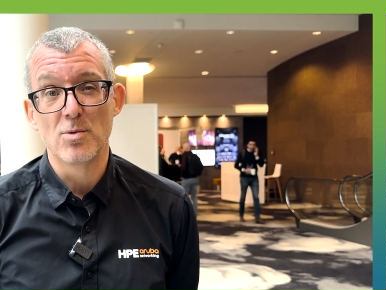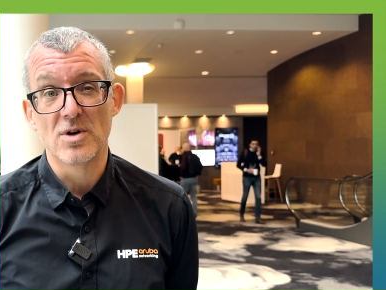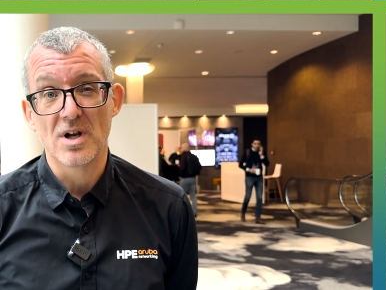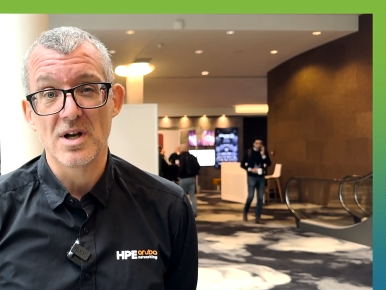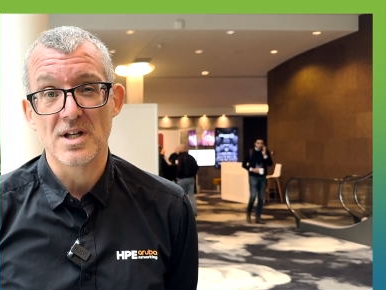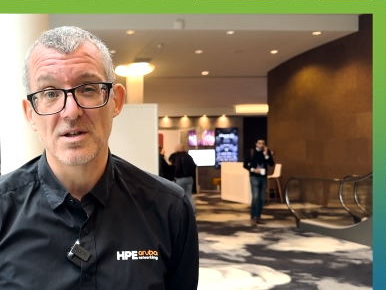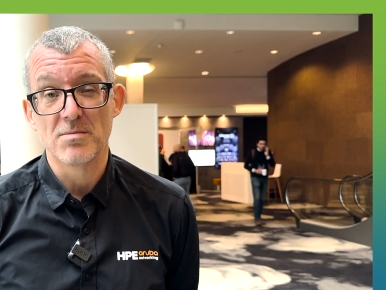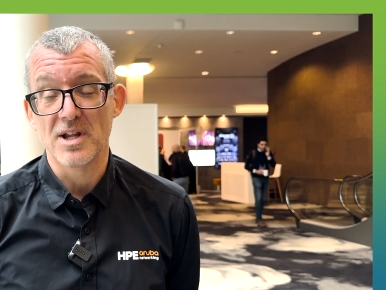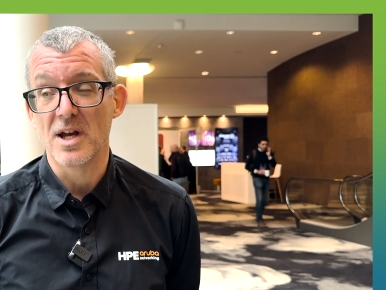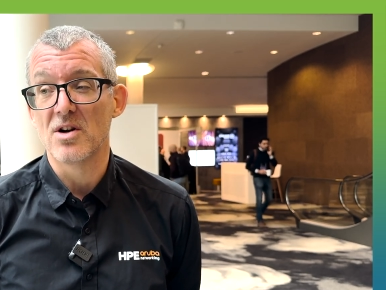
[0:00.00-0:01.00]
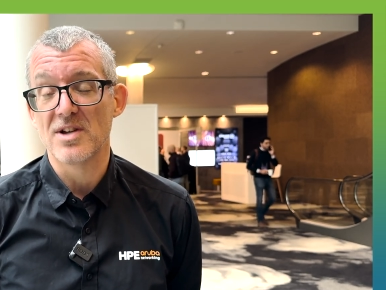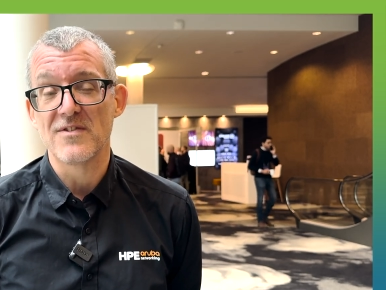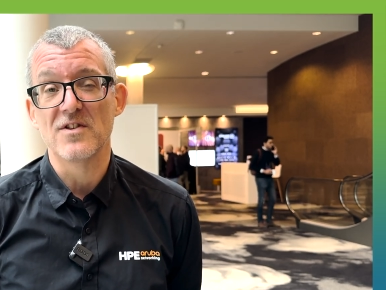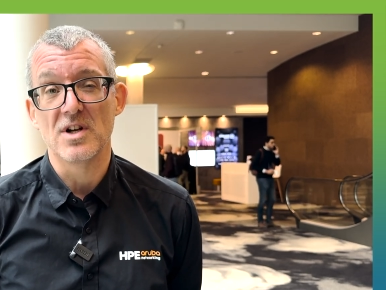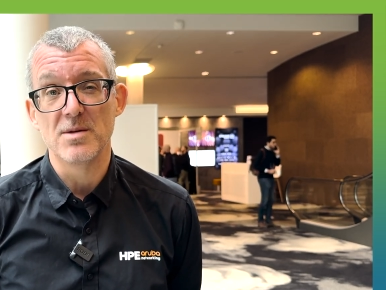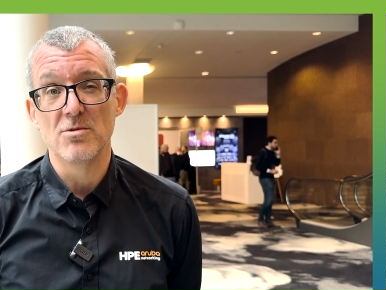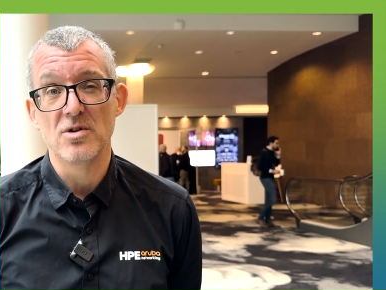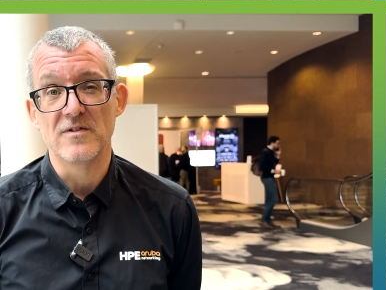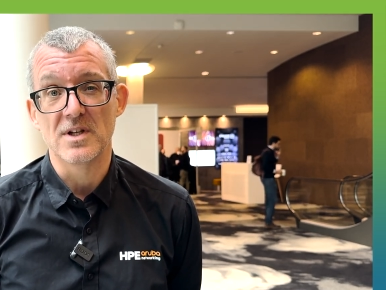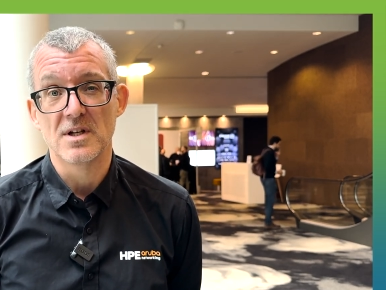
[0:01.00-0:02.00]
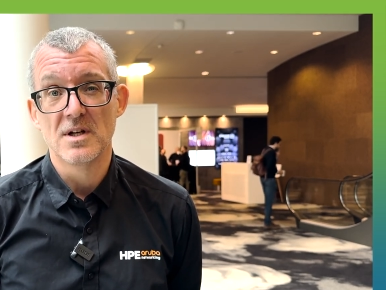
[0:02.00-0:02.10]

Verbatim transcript: would like, but they are definitely moving.